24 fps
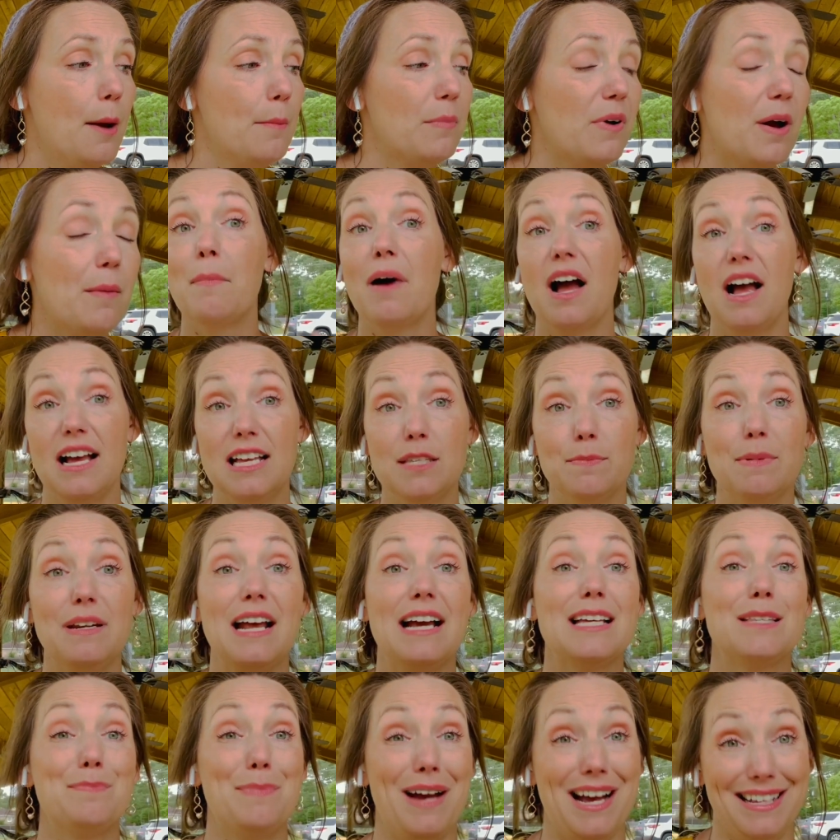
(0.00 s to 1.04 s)
But my husband
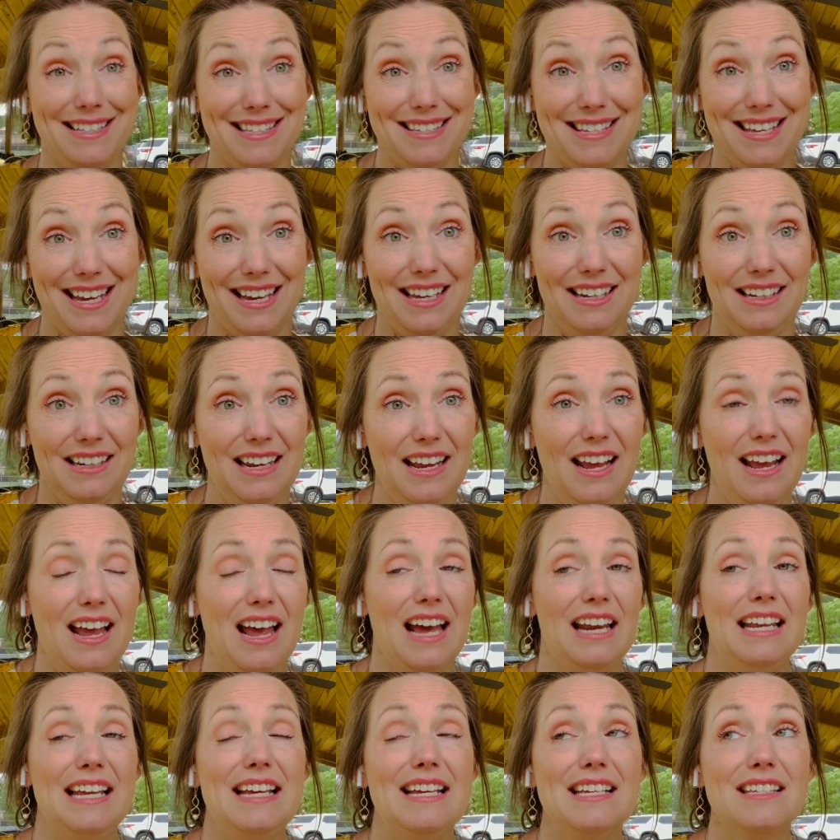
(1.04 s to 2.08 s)
has bad skin,
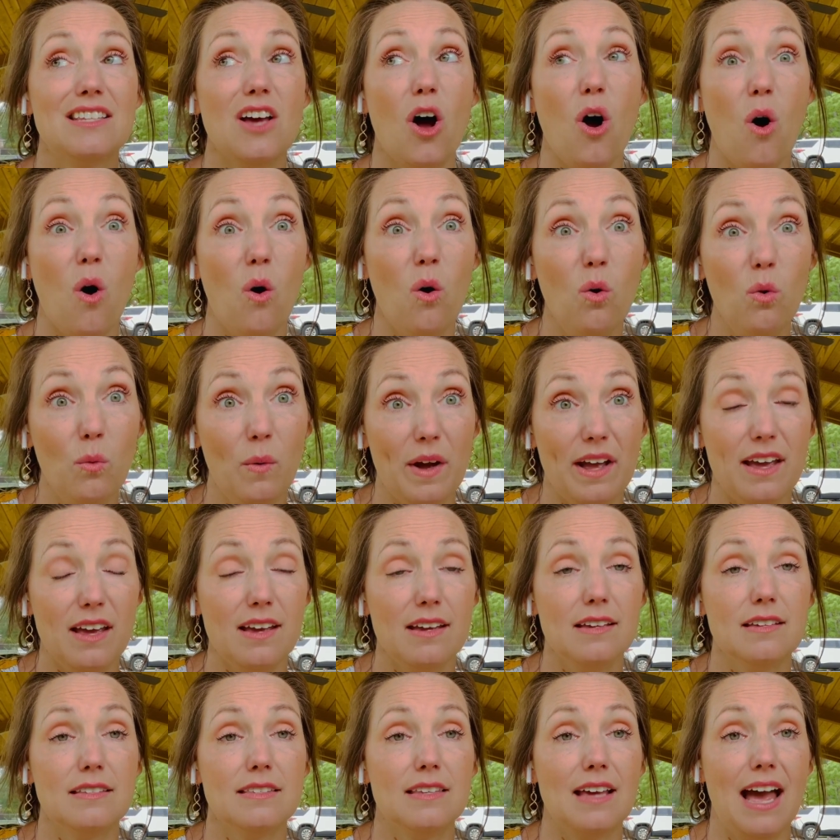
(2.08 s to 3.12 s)
and he's
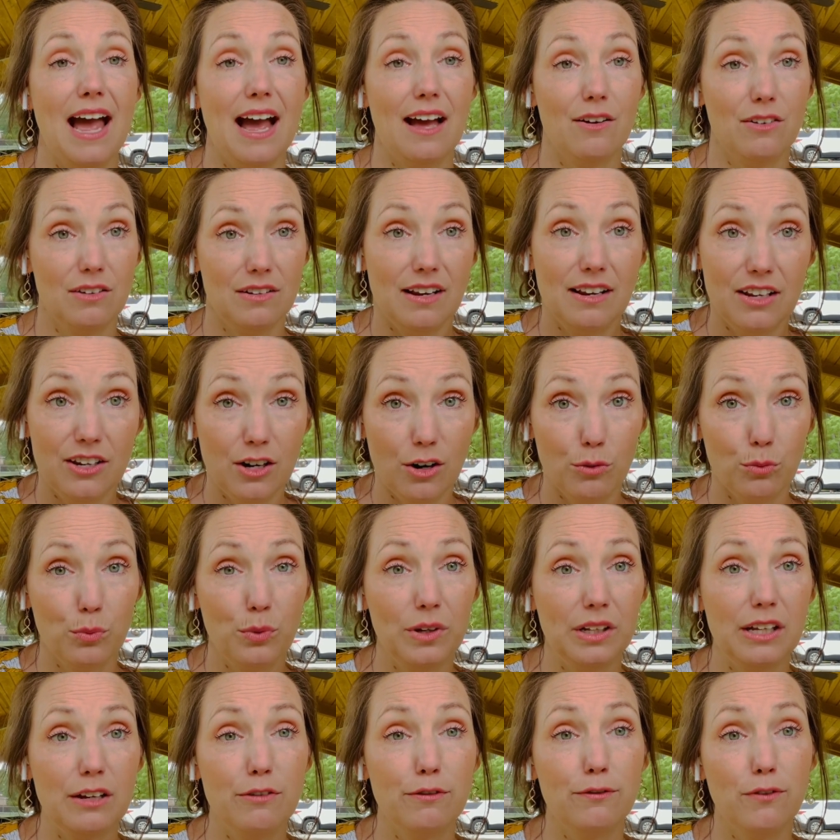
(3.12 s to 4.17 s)
always,
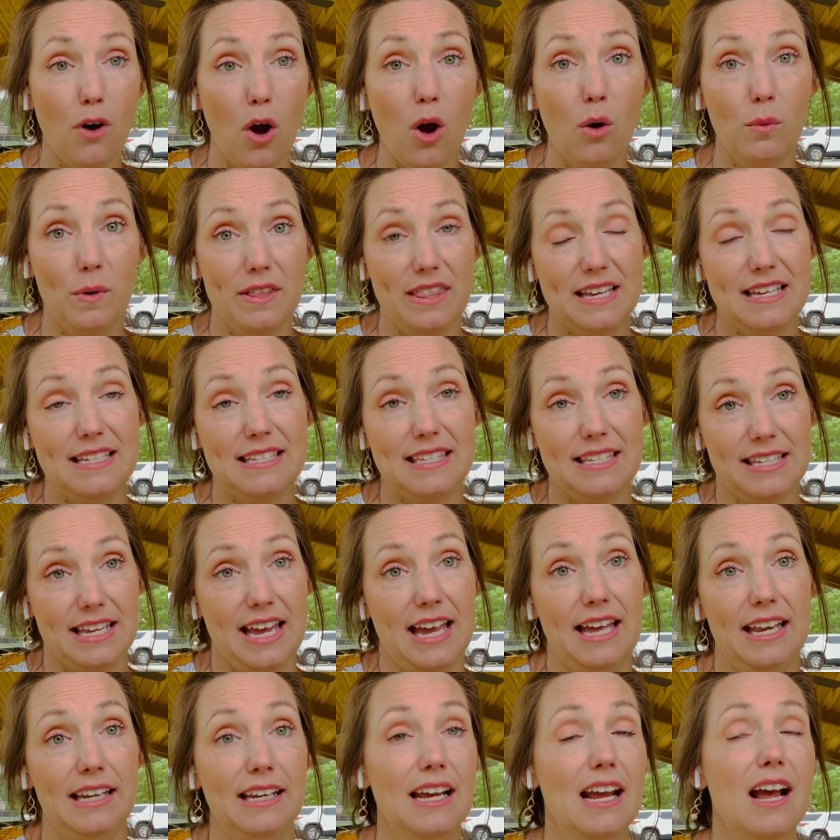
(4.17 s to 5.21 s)
really fought with his
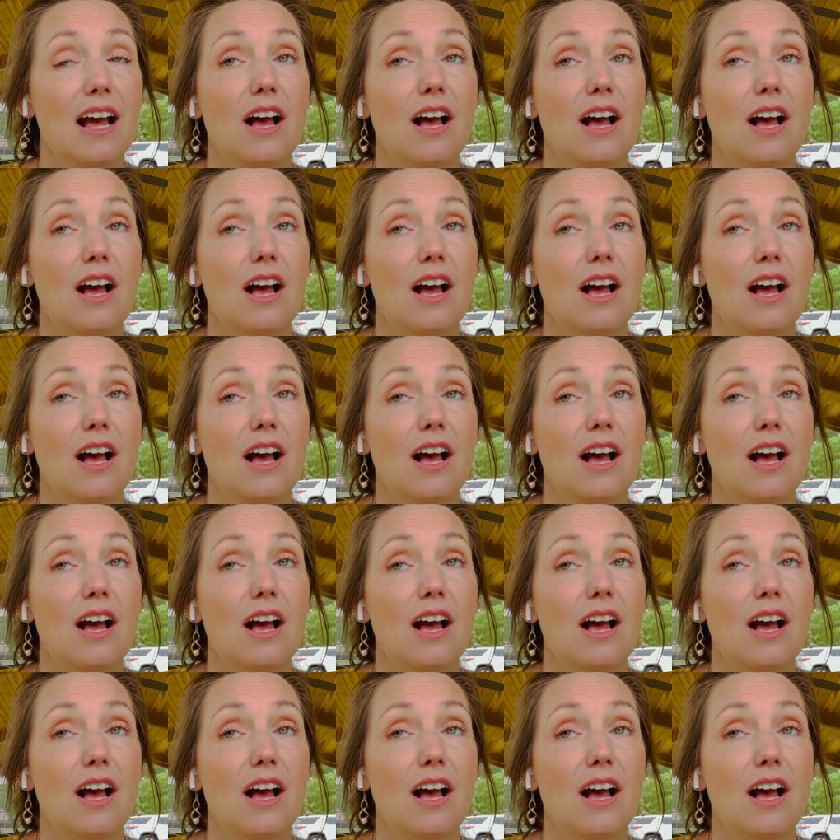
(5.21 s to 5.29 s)
skin.